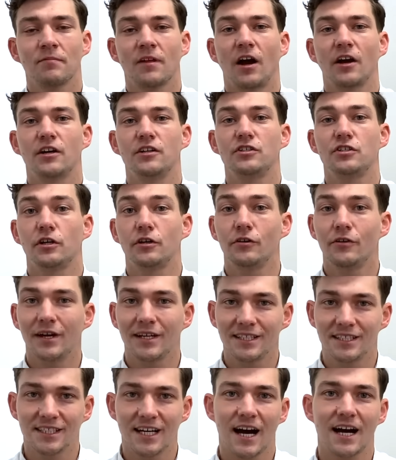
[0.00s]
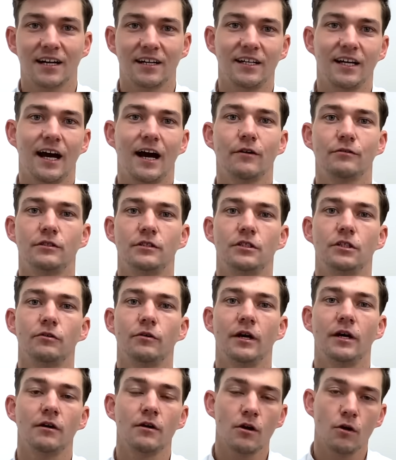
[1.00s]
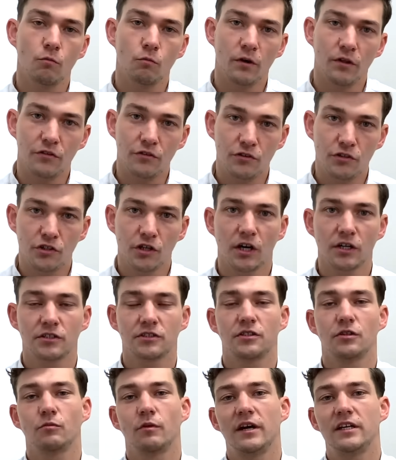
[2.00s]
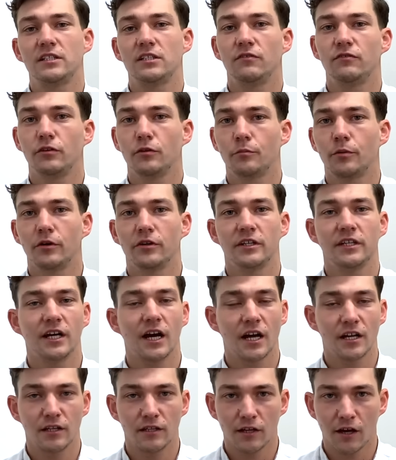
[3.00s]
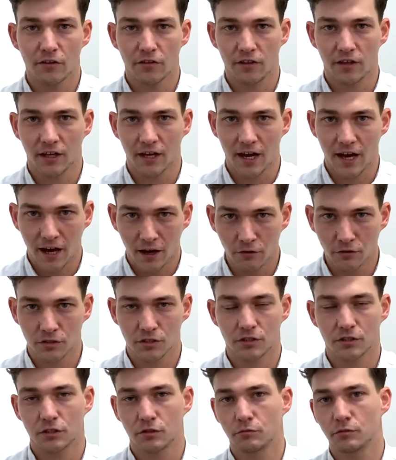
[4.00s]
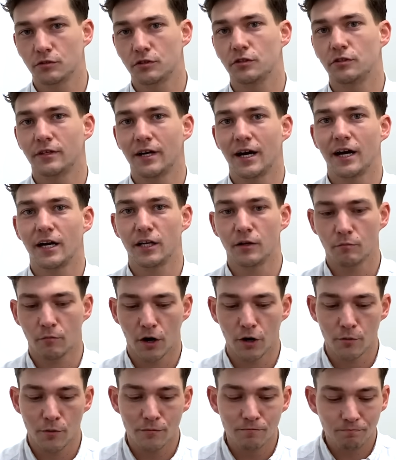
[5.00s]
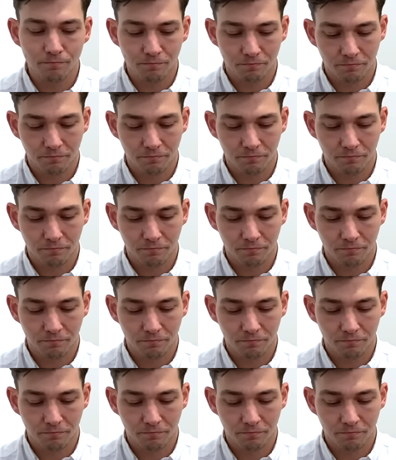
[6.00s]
I can show you exactly how to do it with just the weight of your body and nothing else. So we'll do that in a moment.